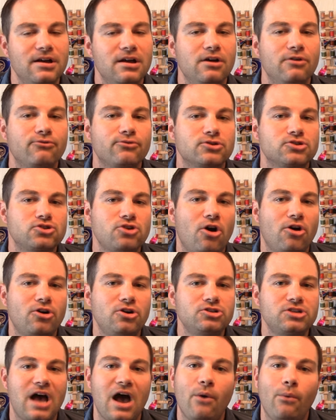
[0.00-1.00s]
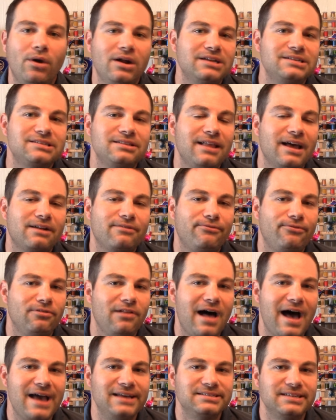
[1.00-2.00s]
For starters, I want to select
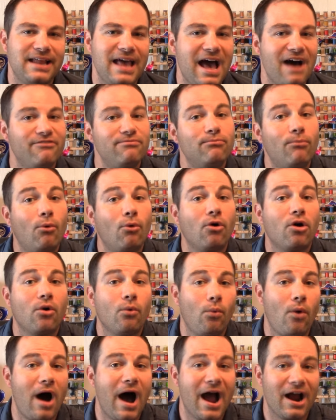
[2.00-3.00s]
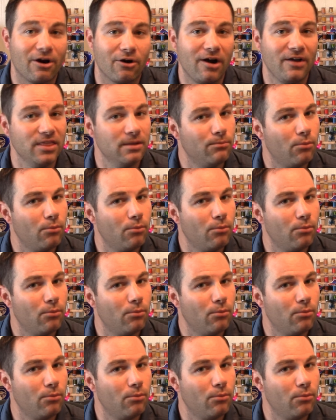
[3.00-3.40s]
flies that have more wire on them,